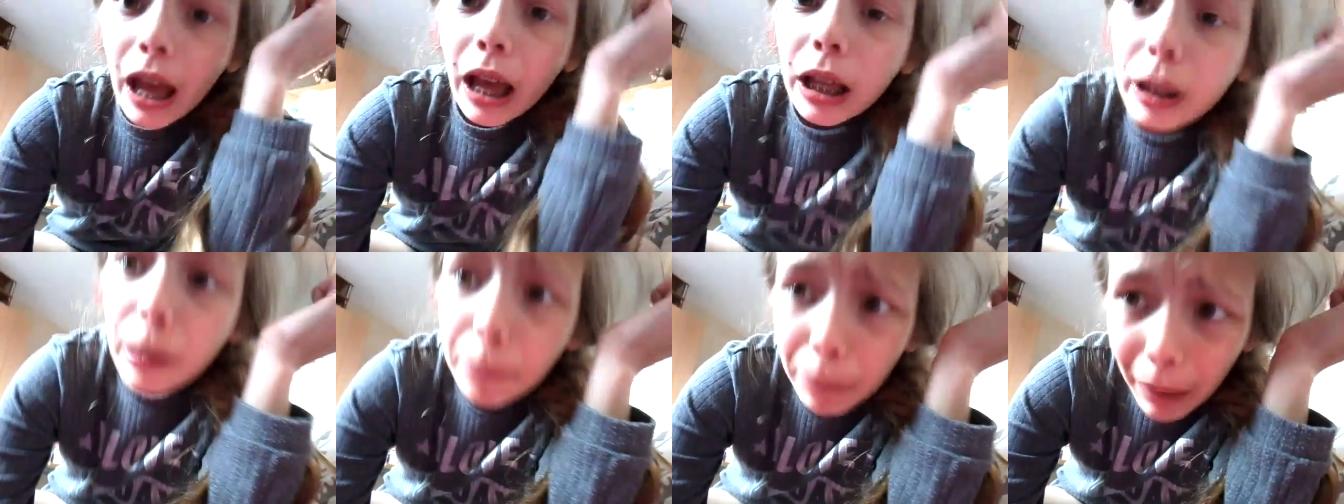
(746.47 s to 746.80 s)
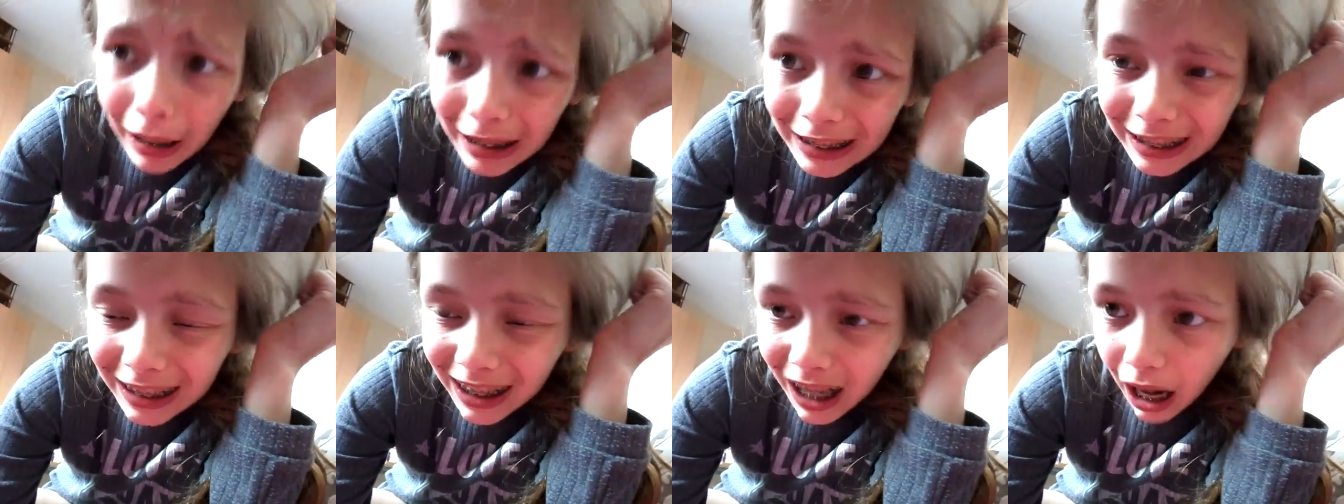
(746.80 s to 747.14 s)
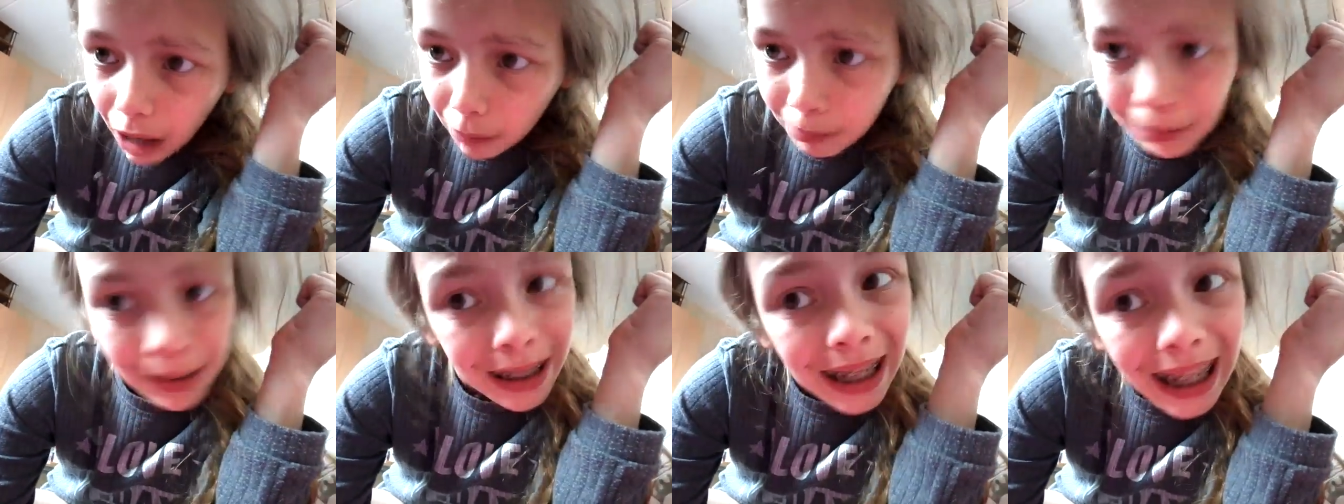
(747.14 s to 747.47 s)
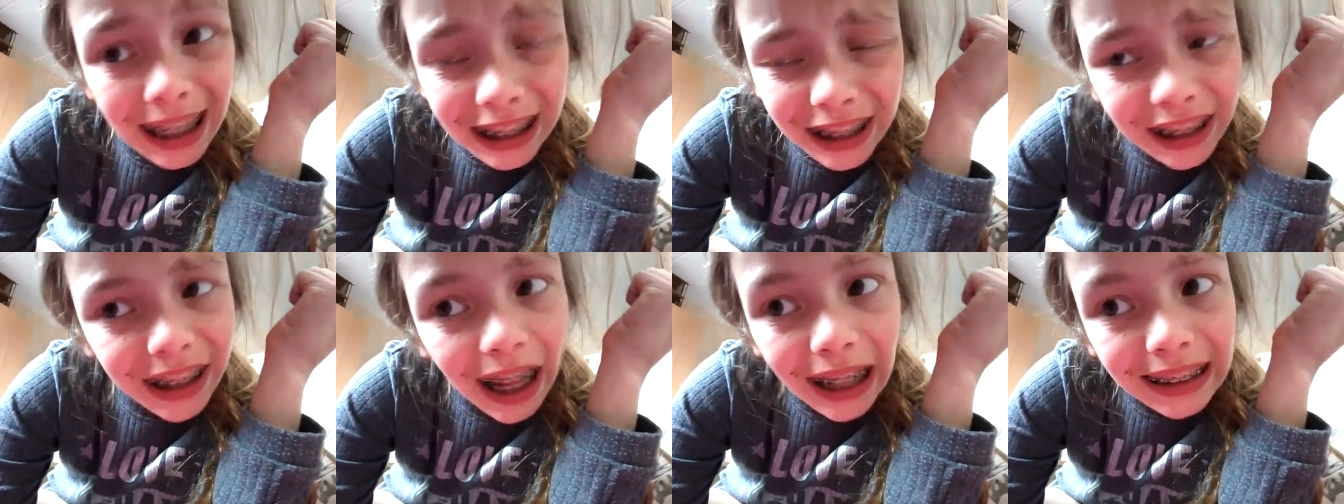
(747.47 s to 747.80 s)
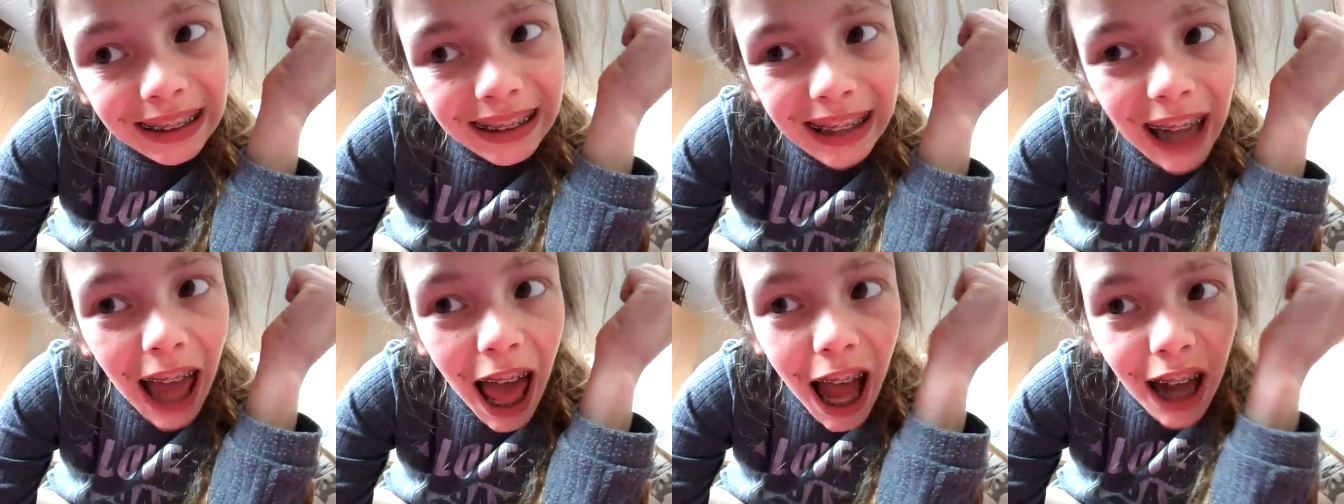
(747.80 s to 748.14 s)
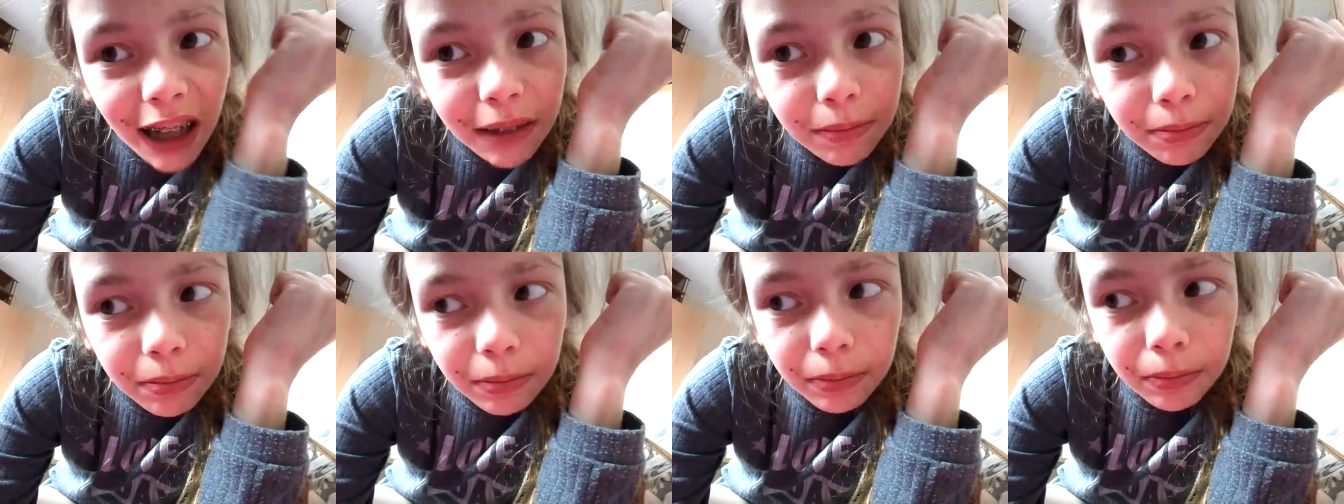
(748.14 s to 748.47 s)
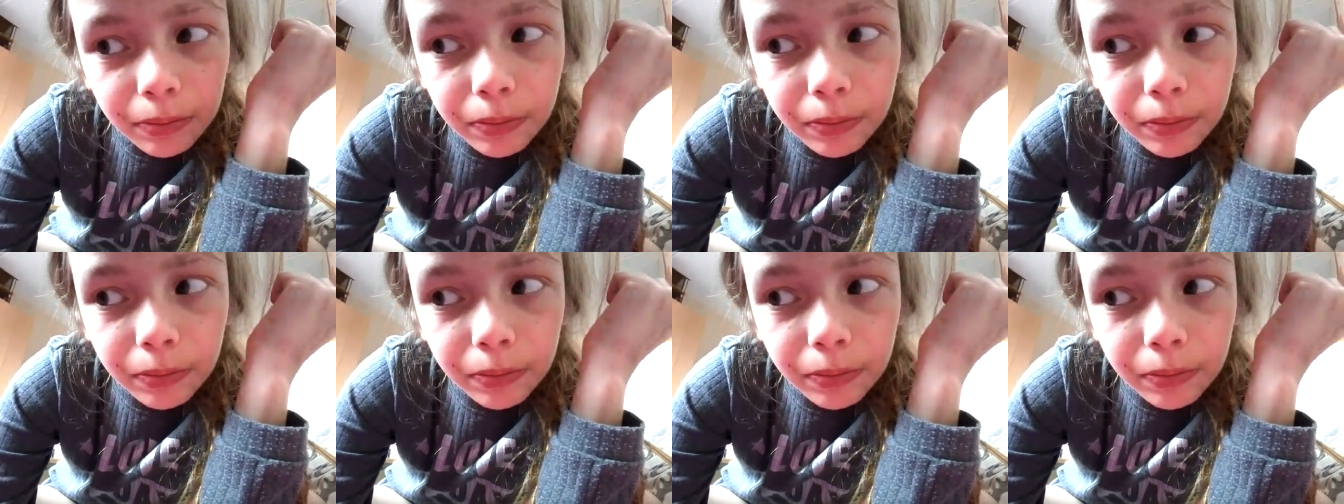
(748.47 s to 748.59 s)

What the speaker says: The butter slime is not slime.